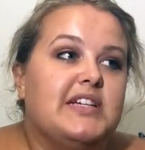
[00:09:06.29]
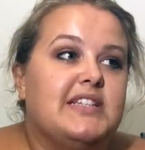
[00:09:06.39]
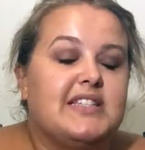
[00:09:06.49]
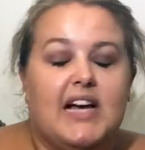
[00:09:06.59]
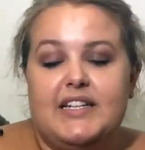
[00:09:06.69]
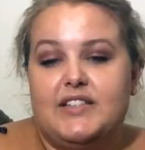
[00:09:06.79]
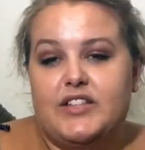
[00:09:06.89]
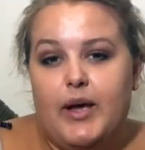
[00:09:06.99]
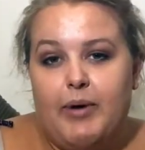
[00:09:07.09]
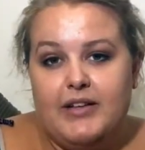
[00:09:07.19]
decided to
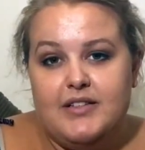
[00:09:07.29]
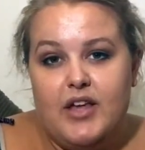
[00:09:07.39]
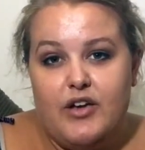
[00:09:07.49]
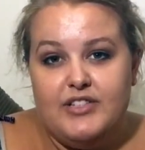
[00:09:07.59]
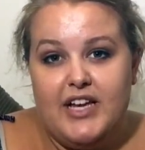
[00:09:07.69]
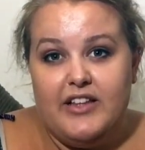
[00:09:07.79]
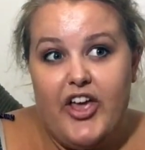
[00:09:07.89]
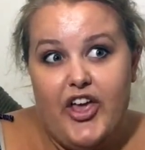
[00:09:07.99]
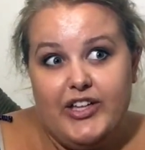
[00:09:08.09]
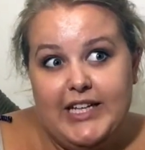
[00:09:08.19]
go back to the hotel
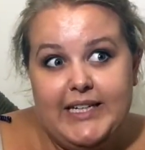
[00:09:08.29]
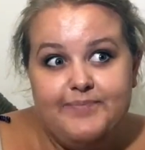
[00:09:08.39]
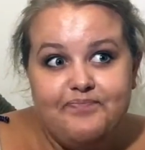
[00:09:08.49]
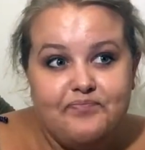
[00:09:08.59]
early,